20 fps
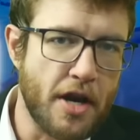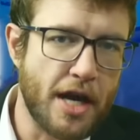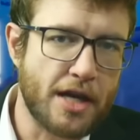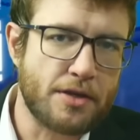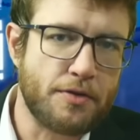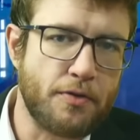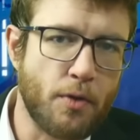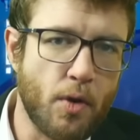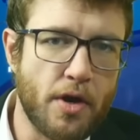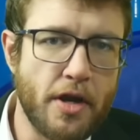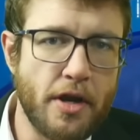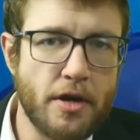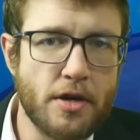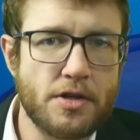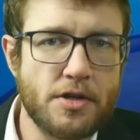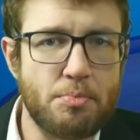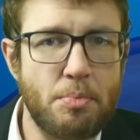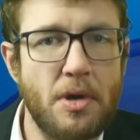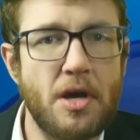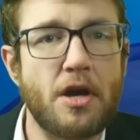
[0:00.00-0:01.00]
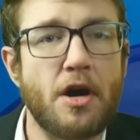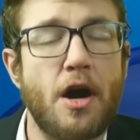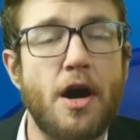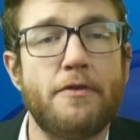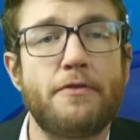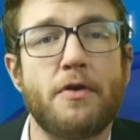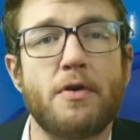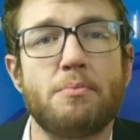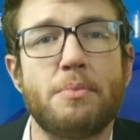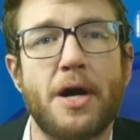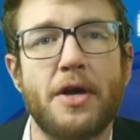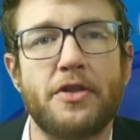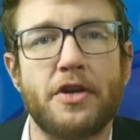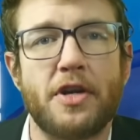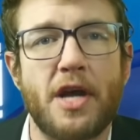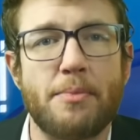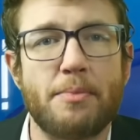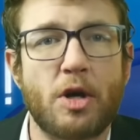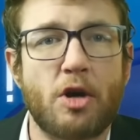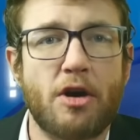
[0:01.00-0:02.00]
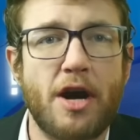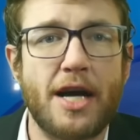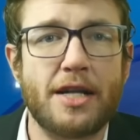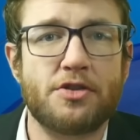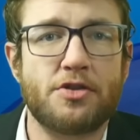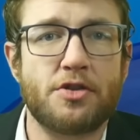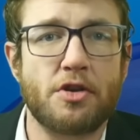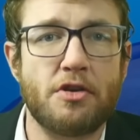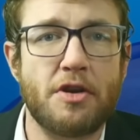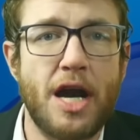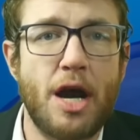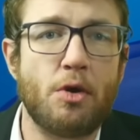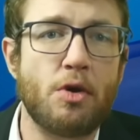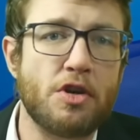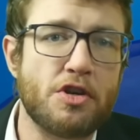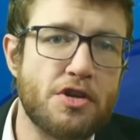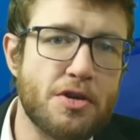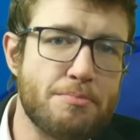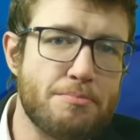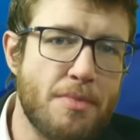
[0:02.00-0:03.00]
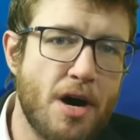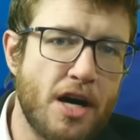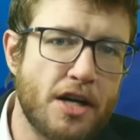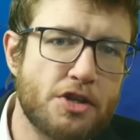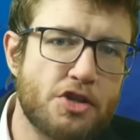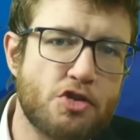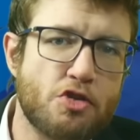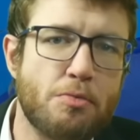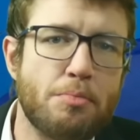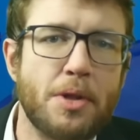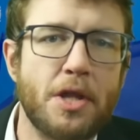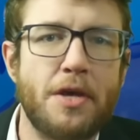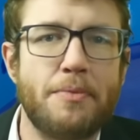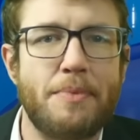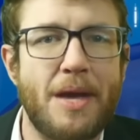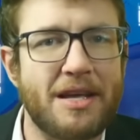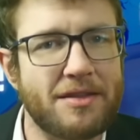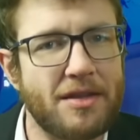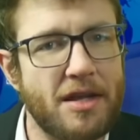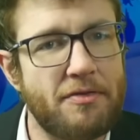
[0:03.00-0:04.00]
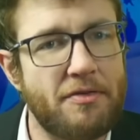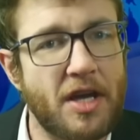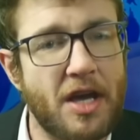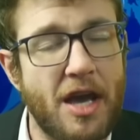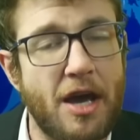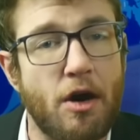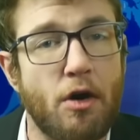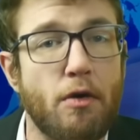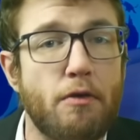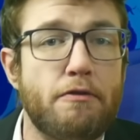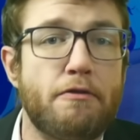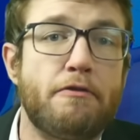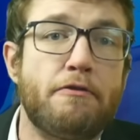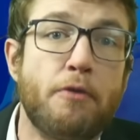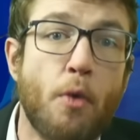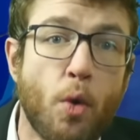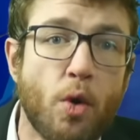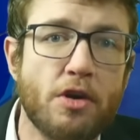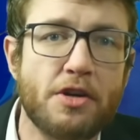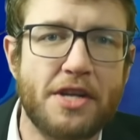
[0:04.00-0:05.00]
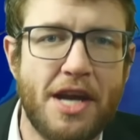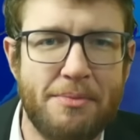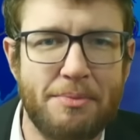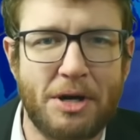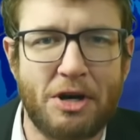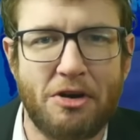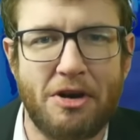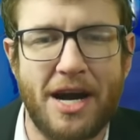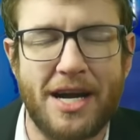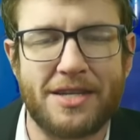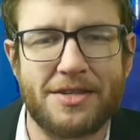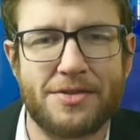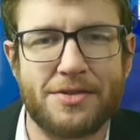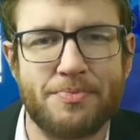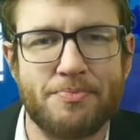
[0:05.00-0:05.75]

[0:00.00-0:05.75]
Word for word: next 4 years being offered by the Democrats are now demonstrably a living hell for Democrats,